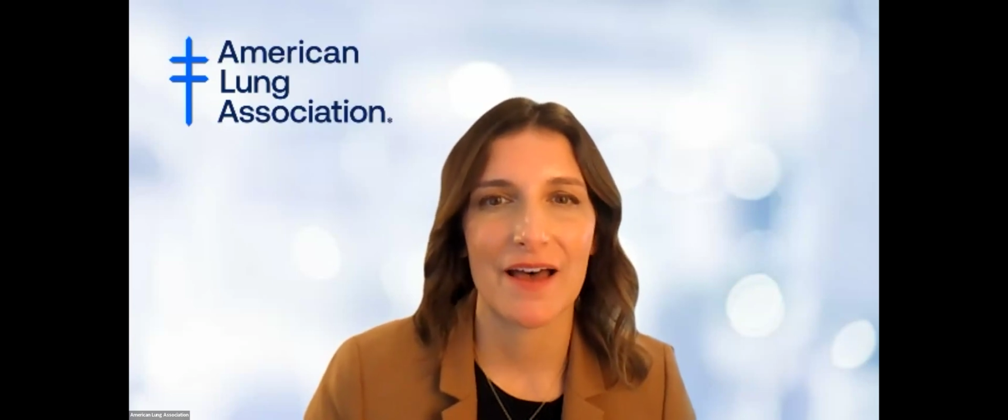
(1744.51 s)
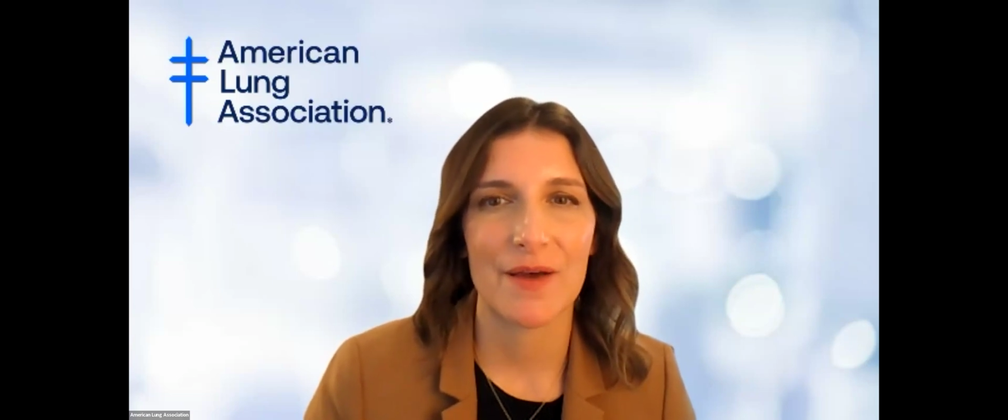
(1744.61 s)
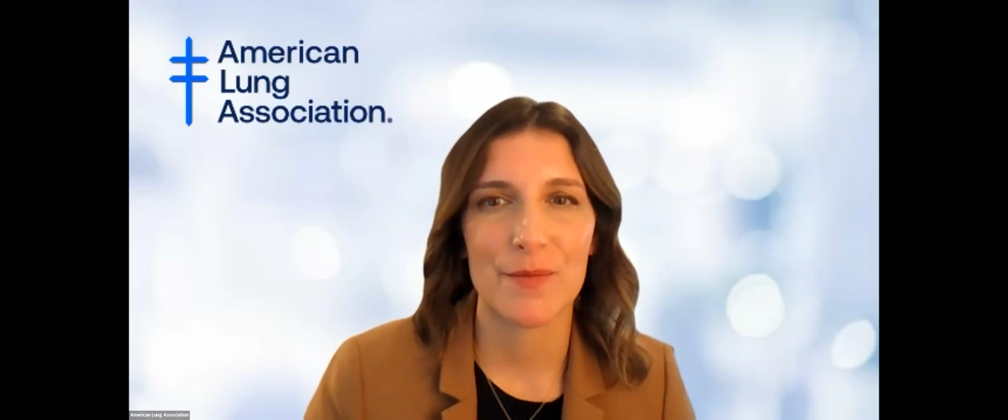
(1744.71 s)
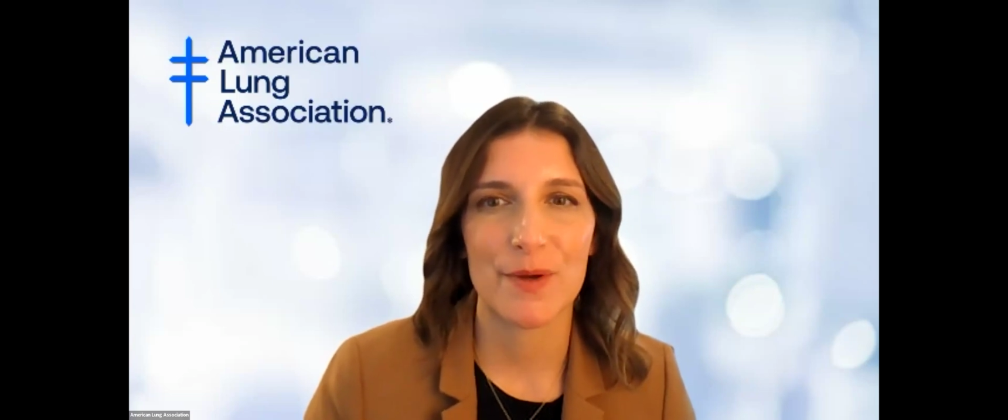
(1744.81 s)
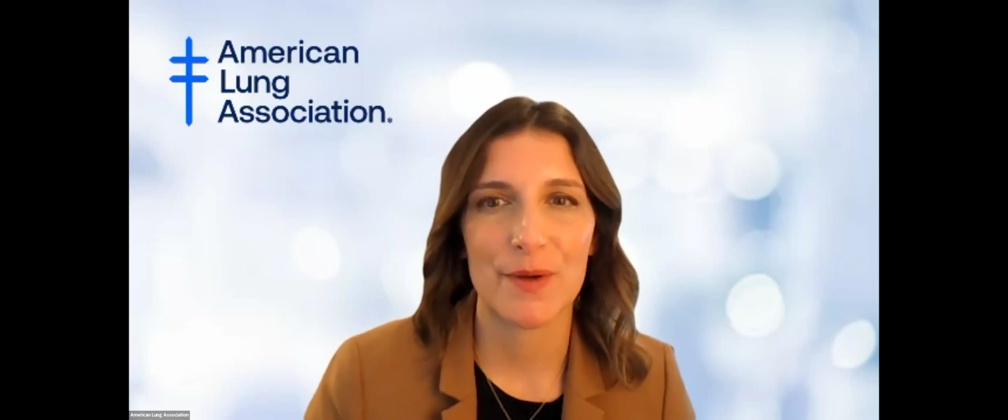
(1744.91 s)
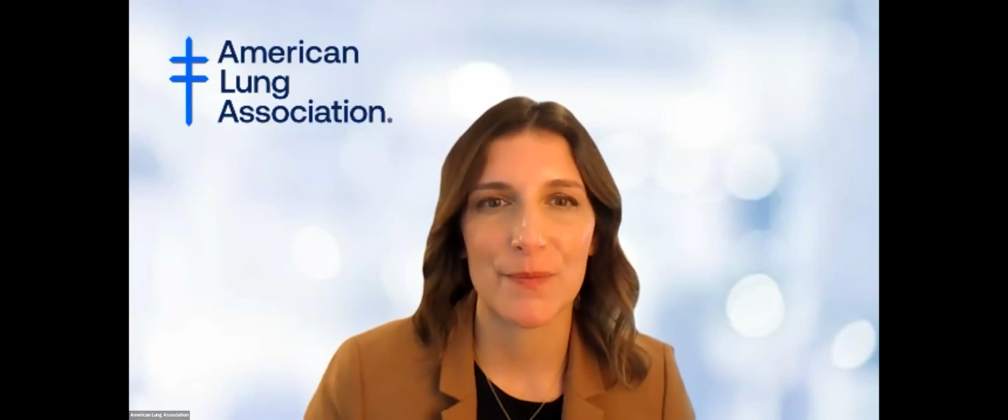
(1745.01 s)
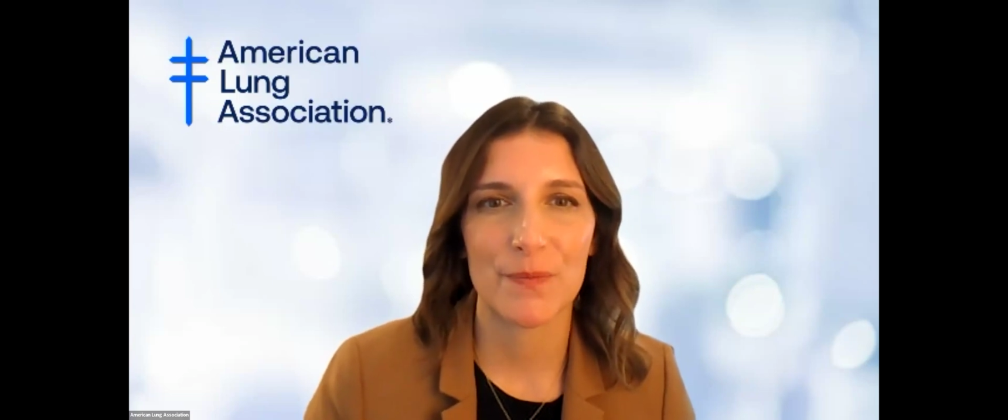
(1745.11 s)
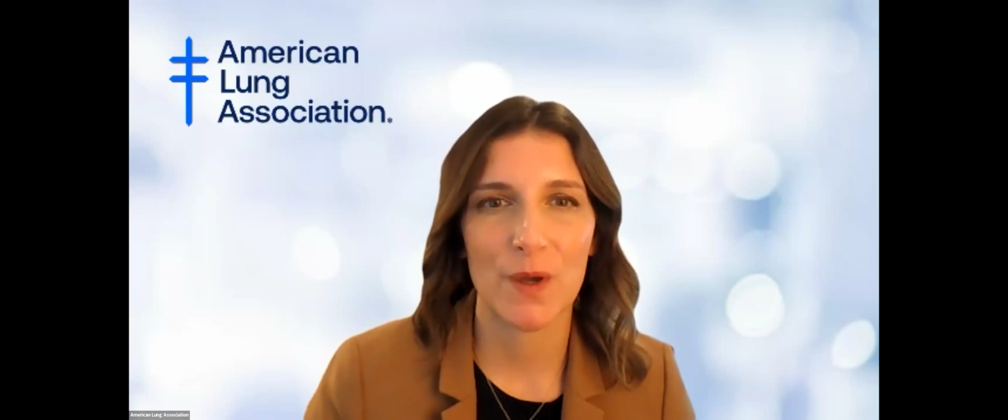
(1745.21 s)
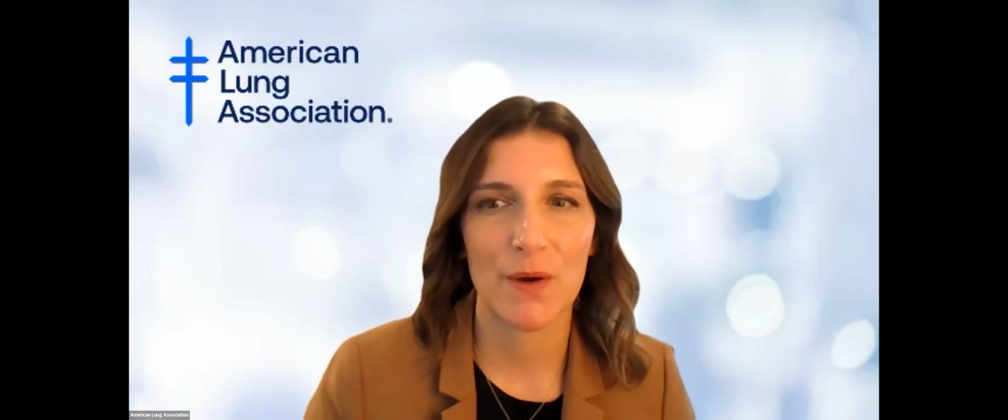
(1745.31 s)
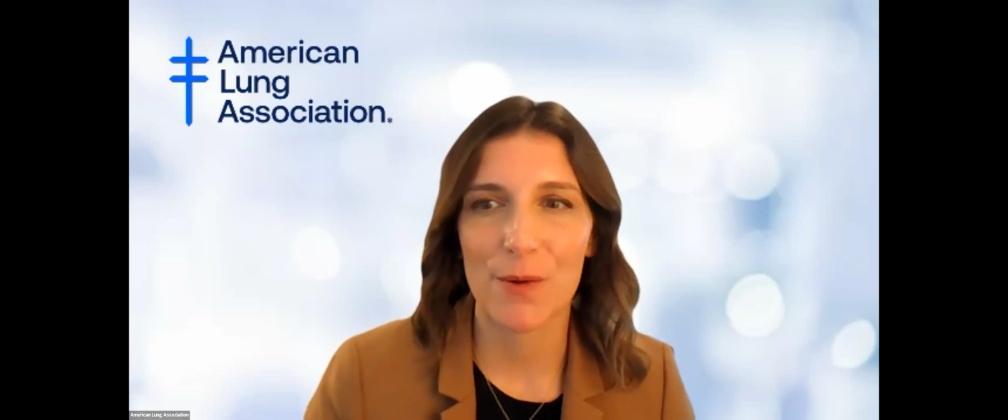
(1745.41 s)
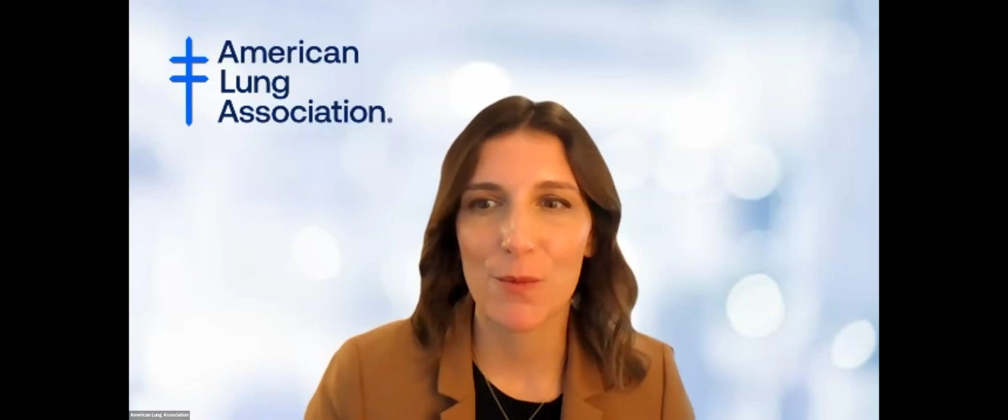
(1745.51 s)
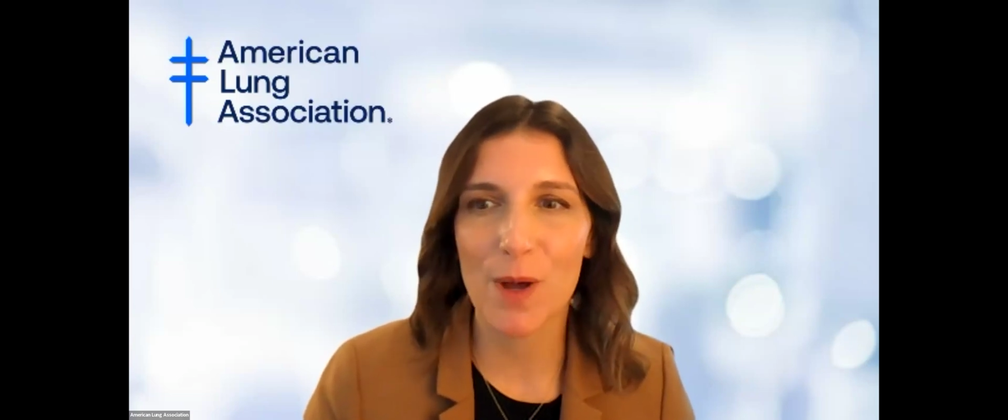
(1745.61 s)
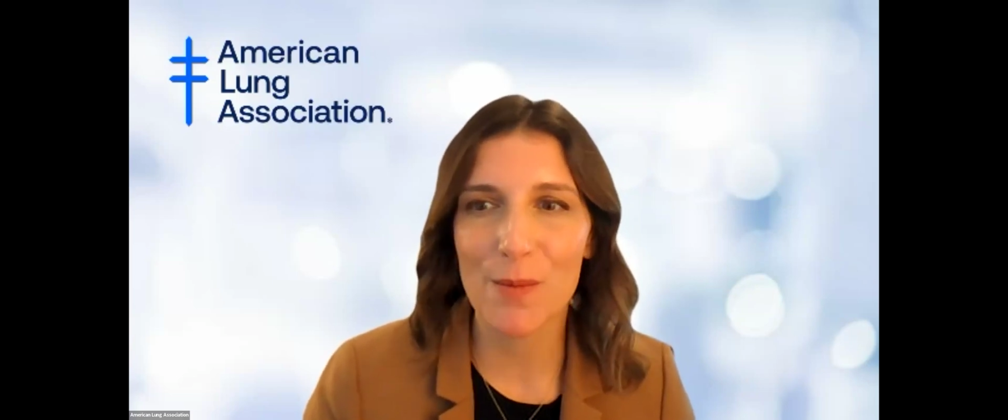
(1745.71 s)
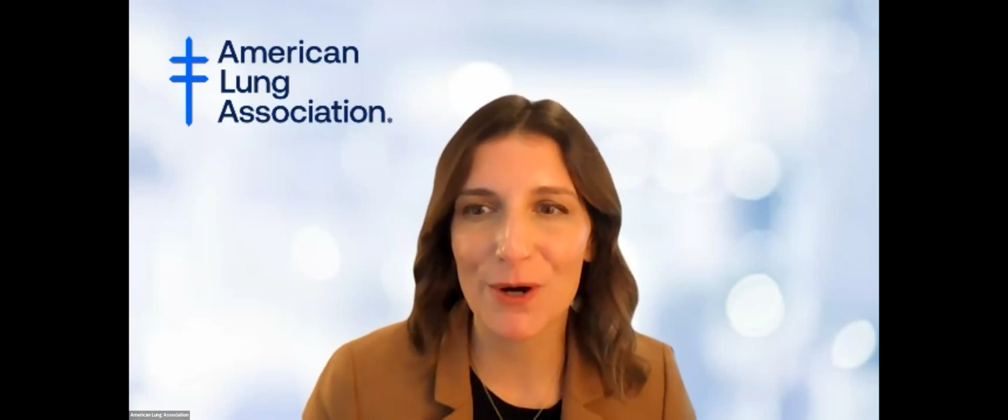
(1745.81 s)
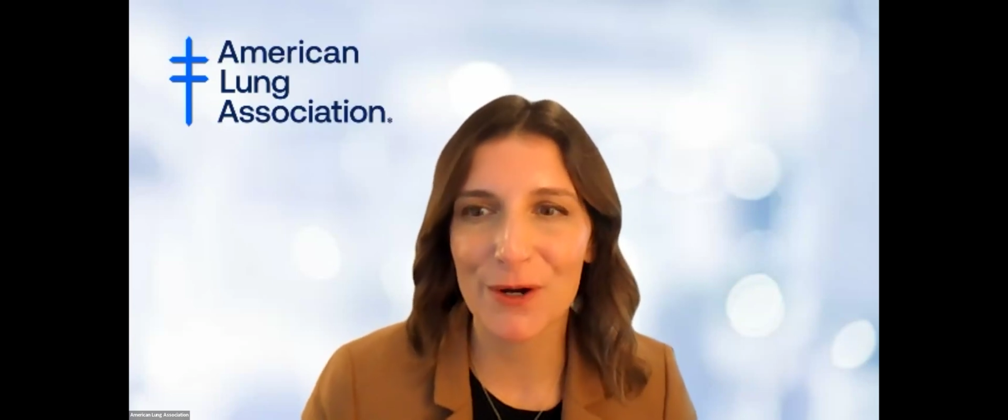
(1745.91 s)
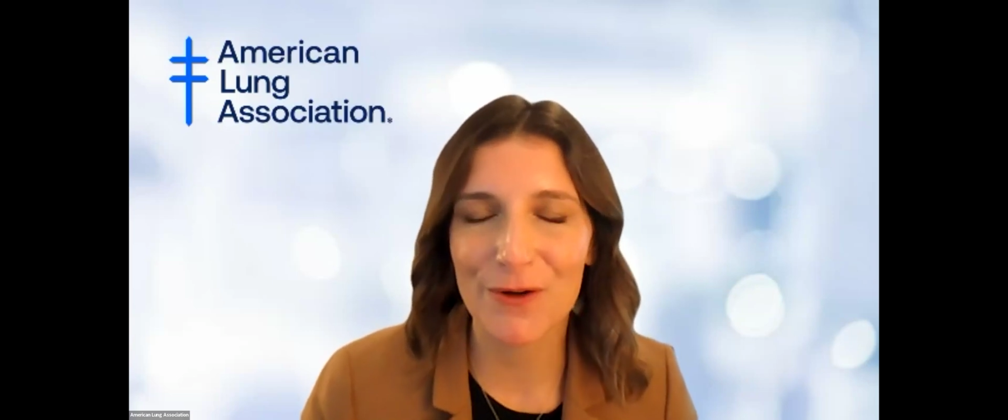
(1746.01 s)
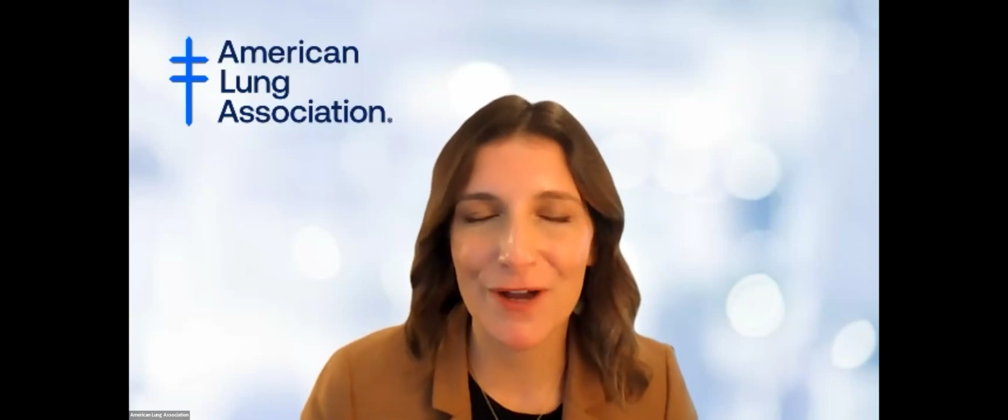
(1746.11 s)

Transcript: All right, one more